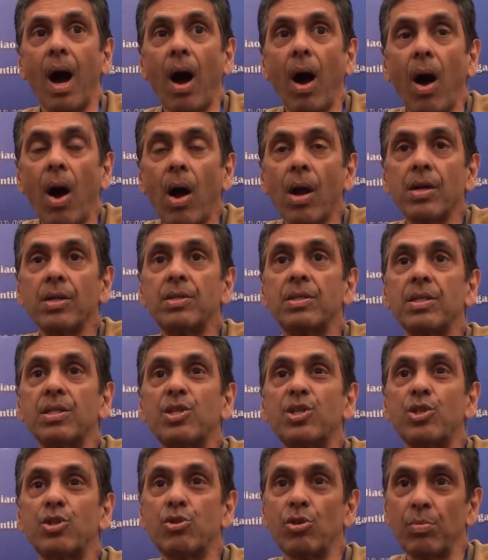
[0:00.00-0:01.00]
are
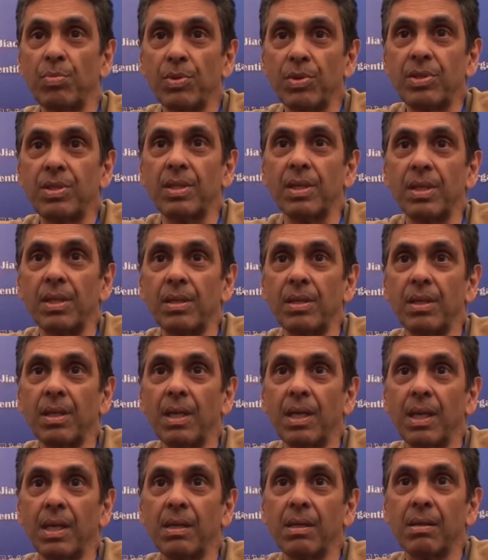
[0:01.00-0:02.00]
distributed
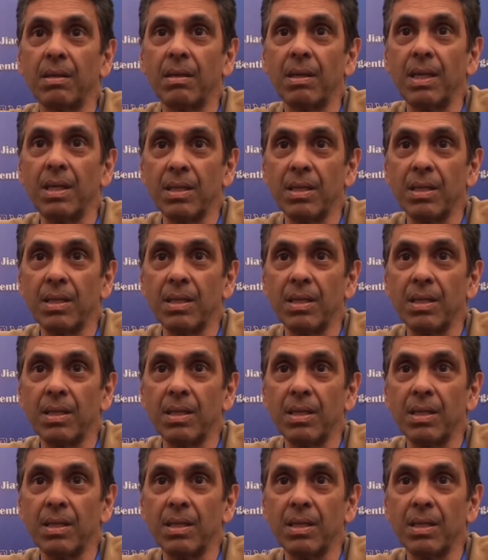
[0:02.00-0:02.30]
in